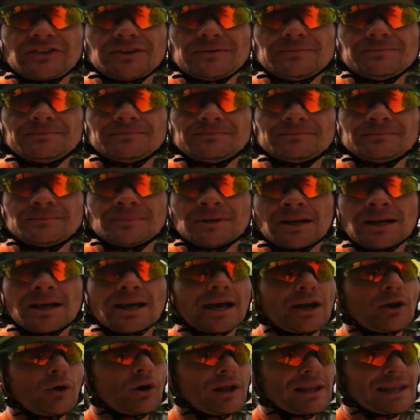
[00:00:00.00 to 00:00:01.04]

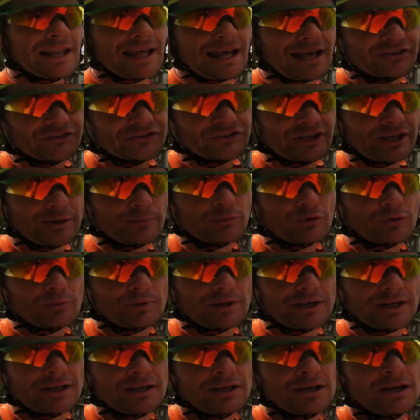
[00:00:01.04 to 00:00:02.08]
And the last tip would
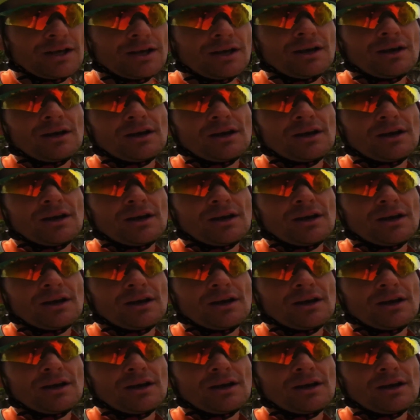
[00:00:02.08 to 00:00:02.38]
be